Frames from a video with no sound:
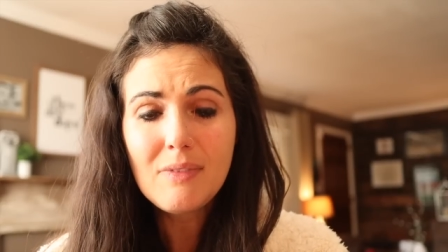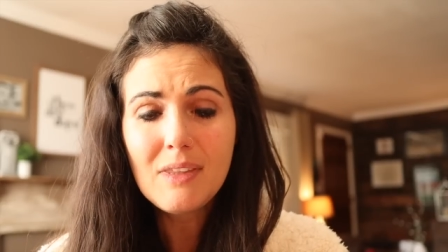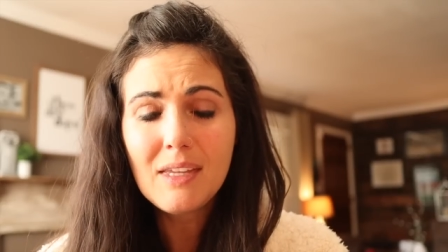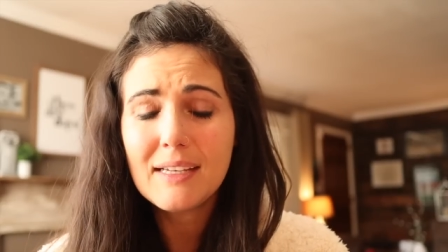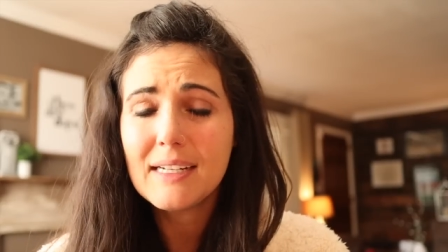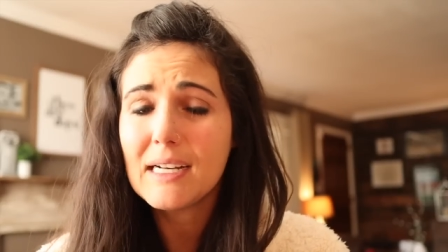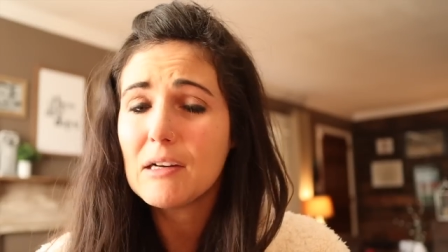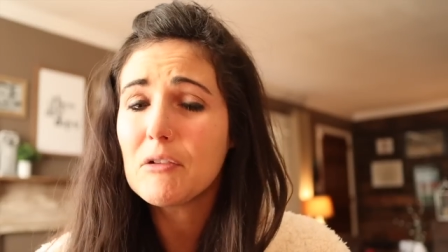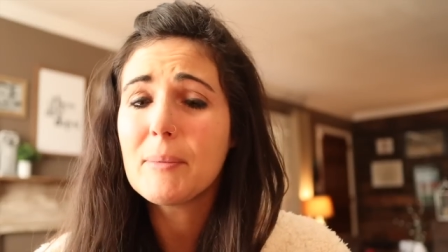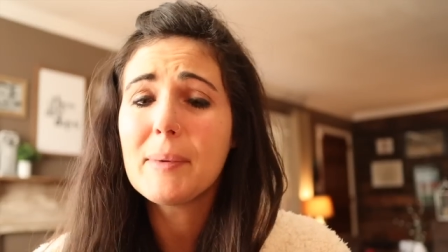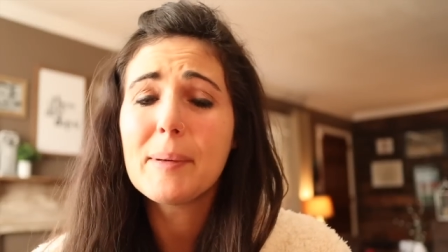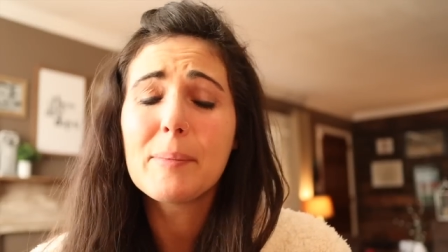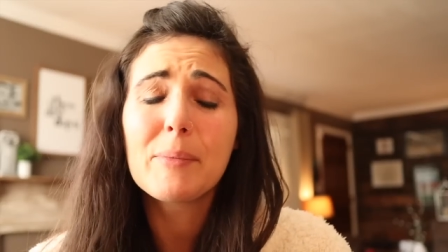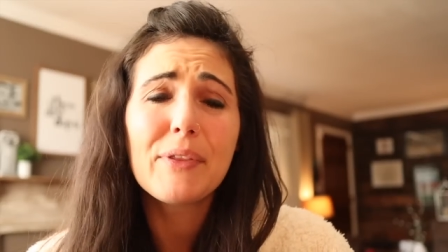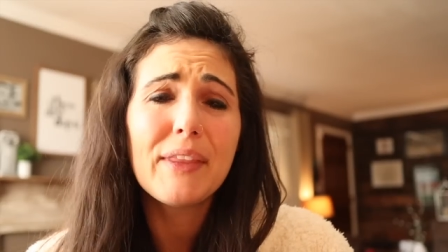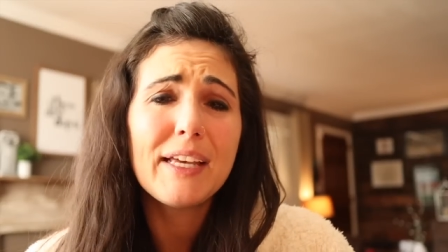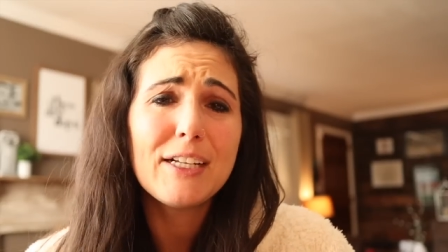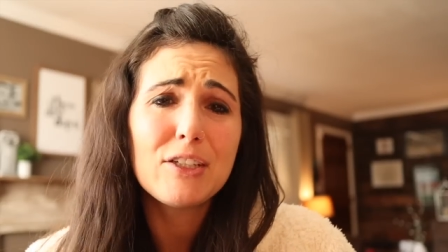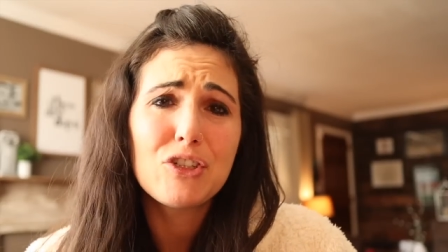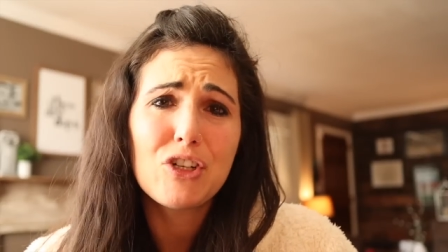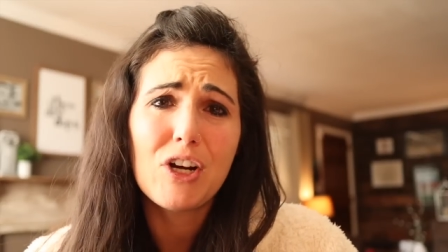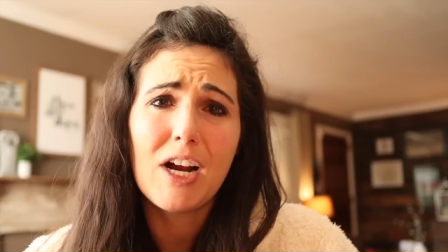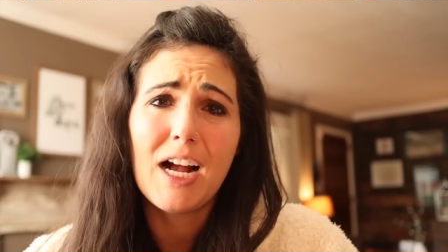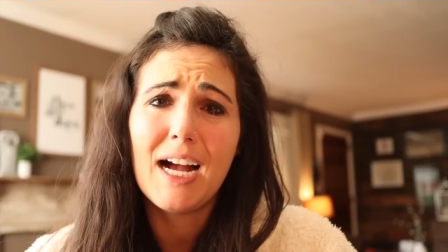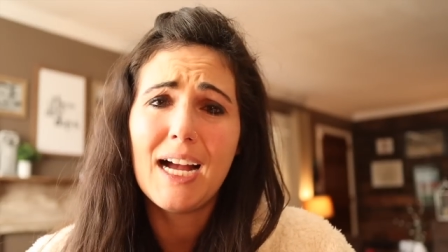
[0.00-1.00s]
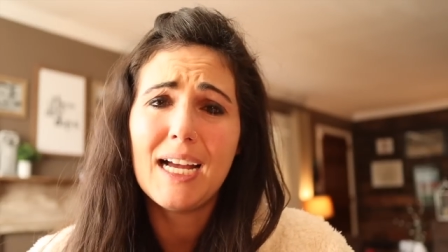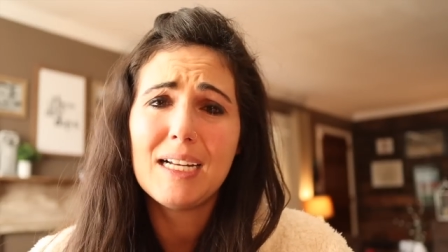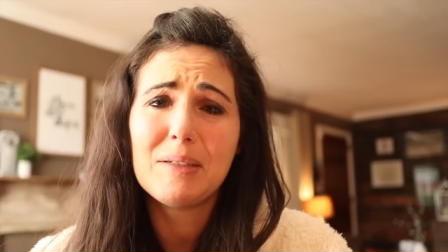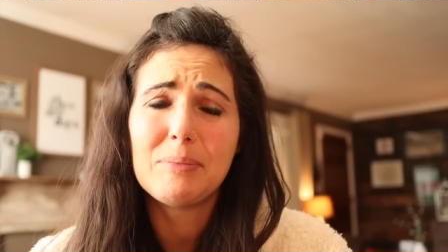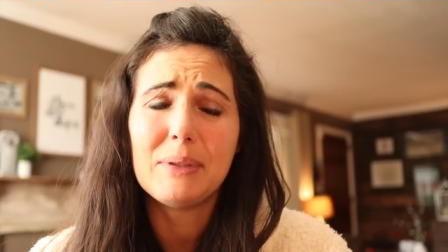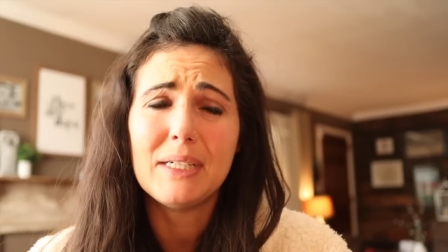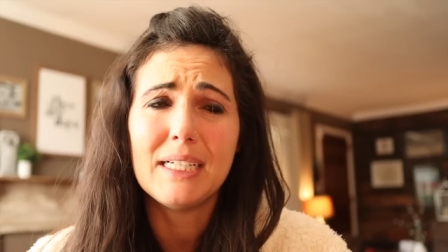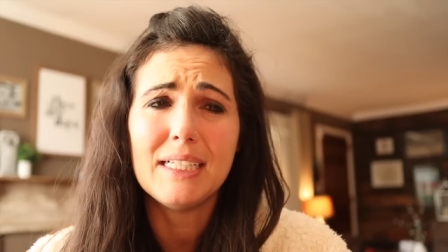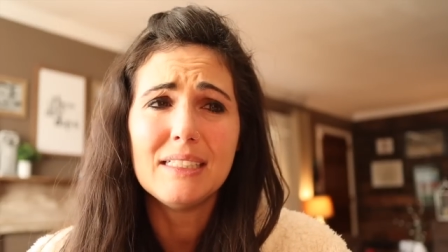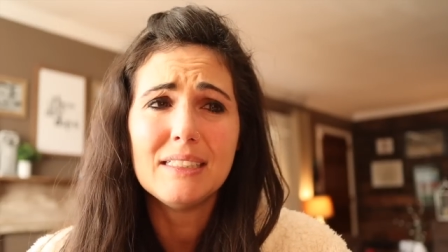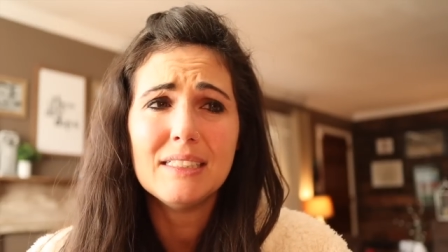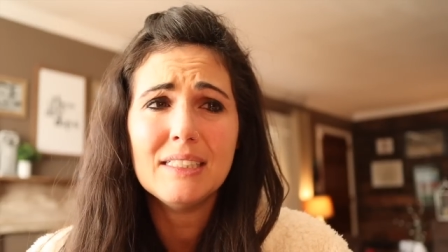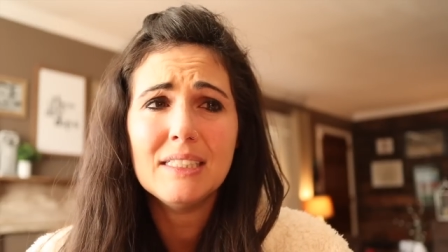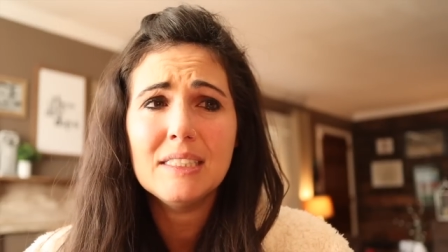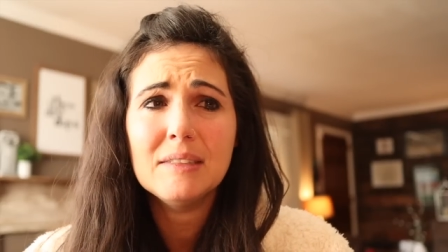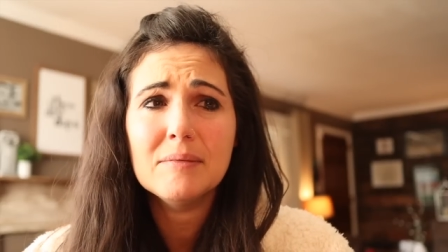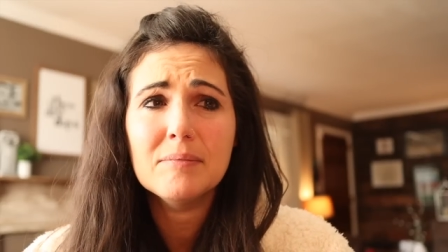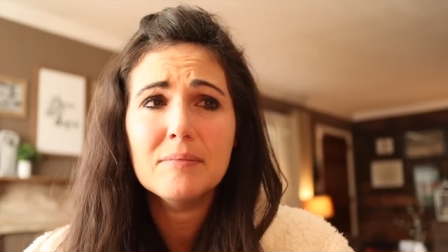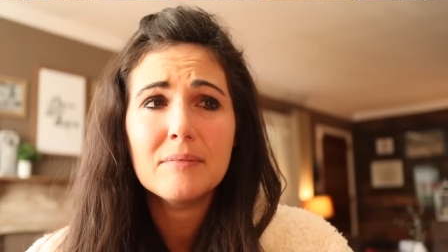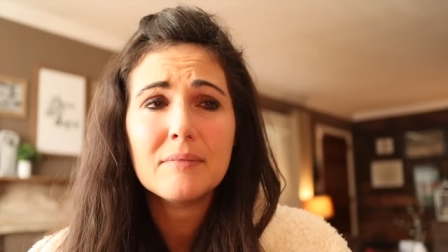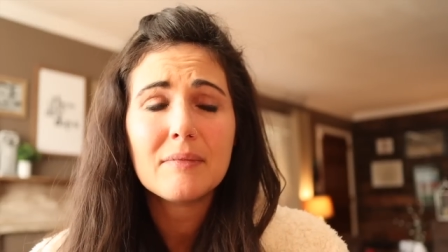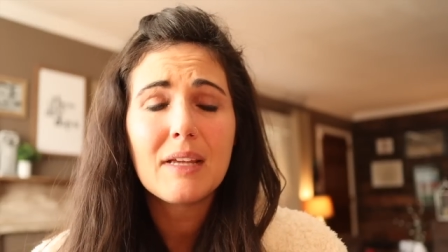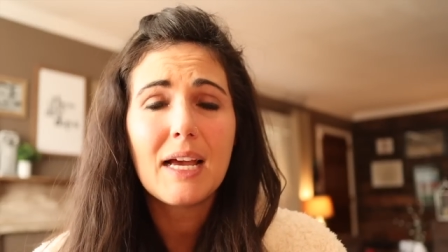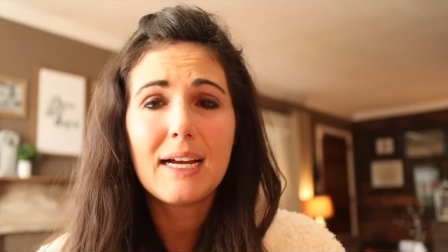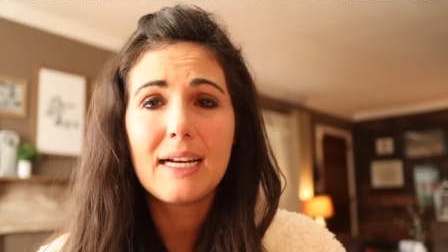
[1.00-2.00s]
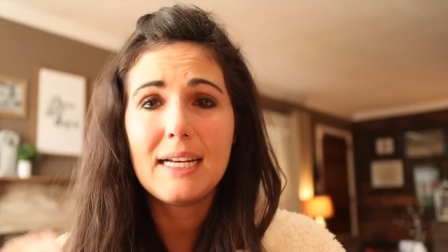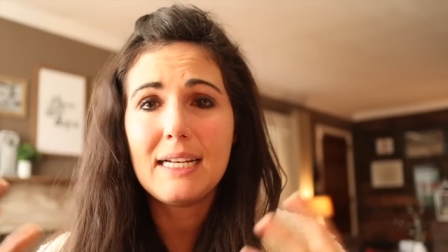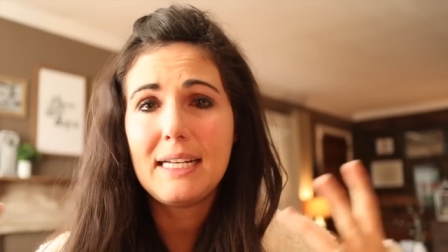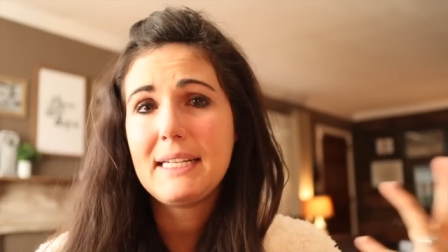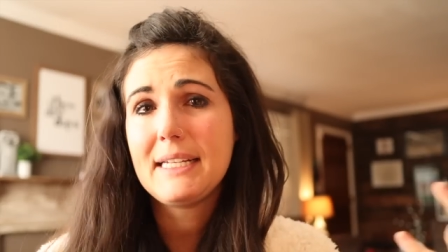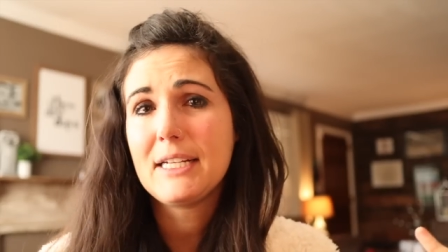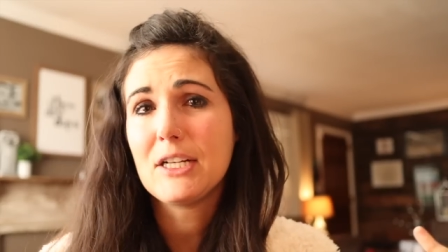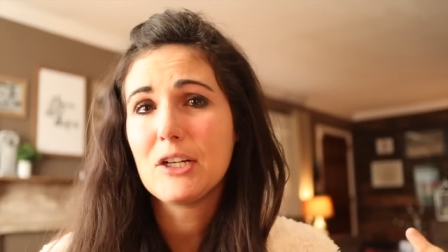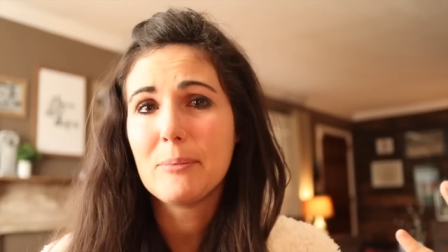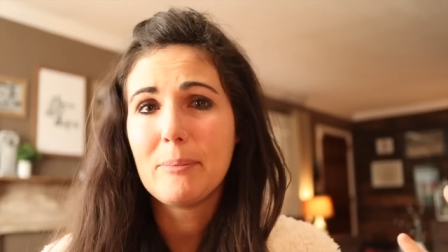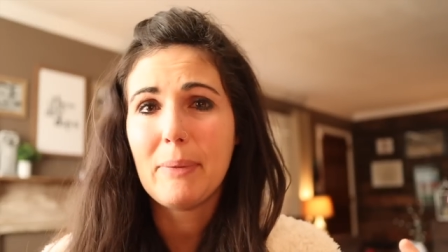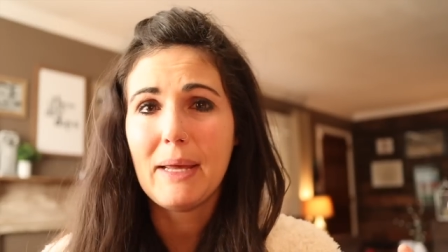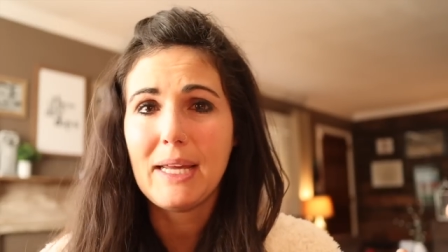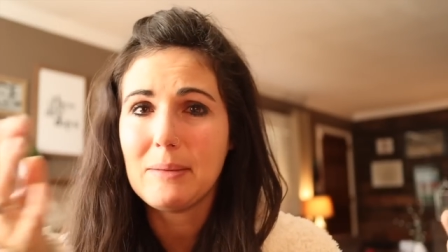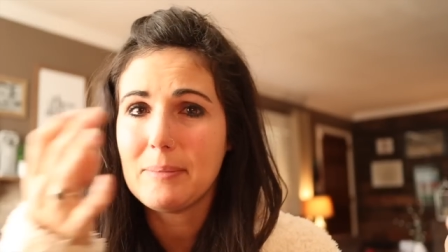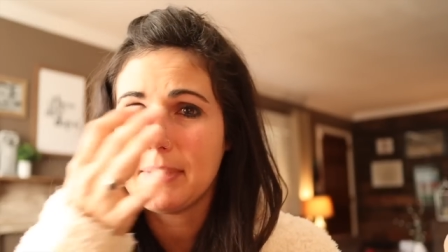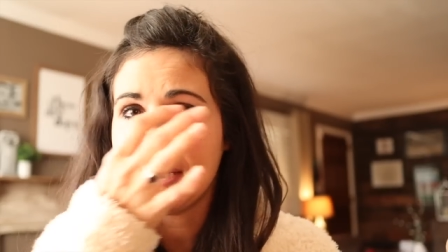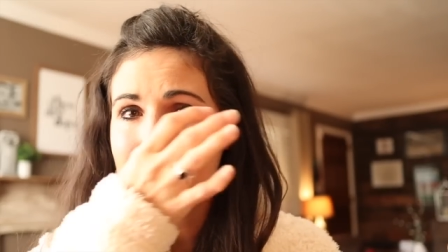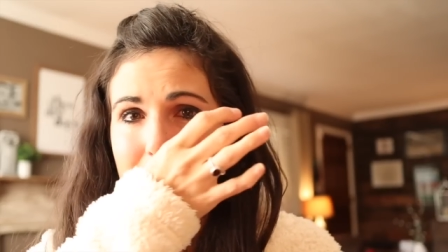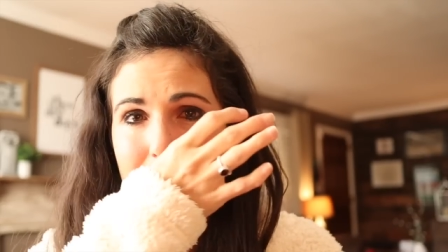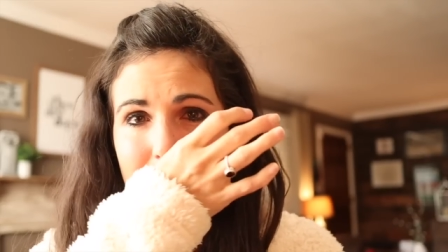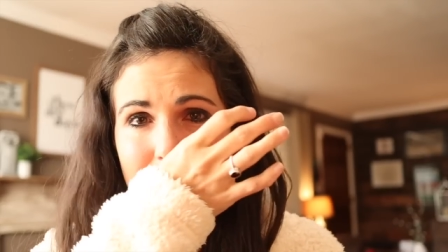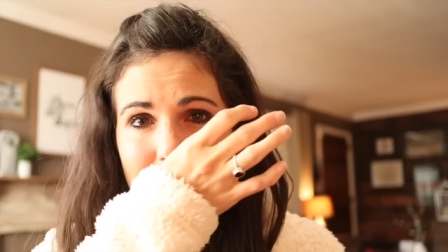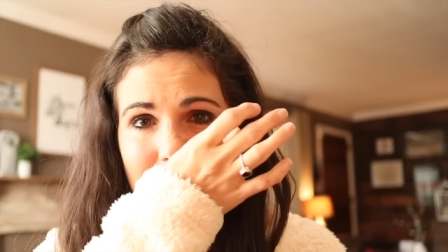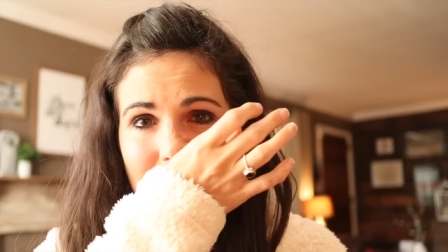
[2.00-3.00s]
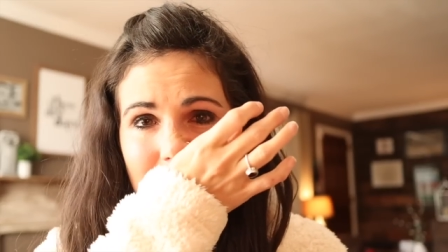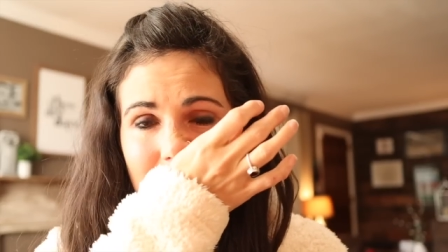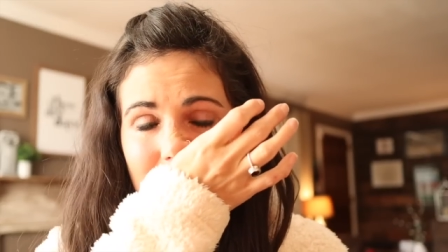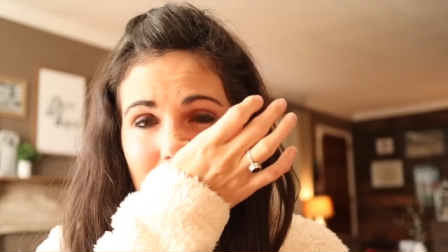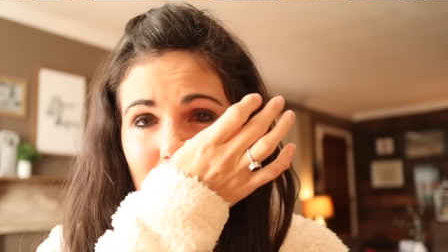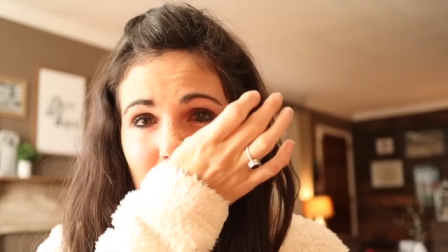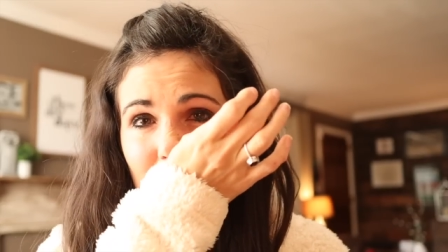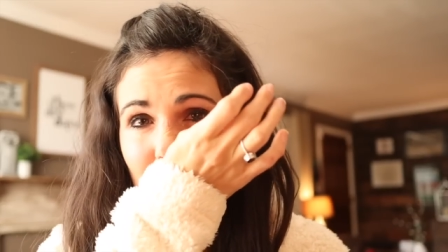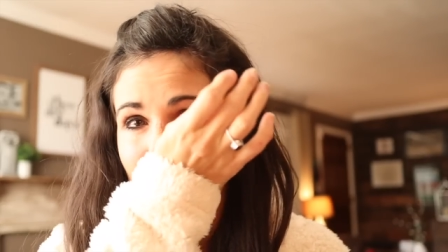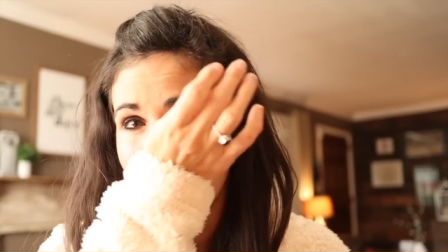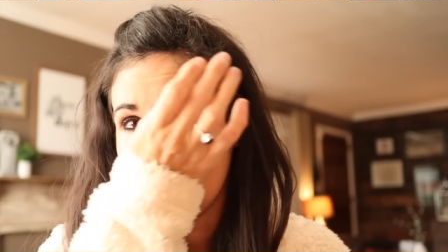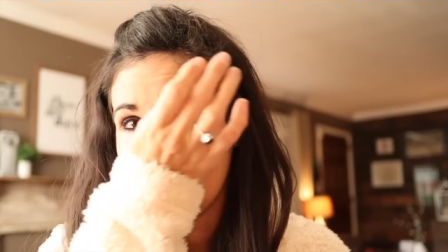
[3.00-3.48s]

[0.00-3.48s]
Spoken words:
I remember they tried, but I could hear babies through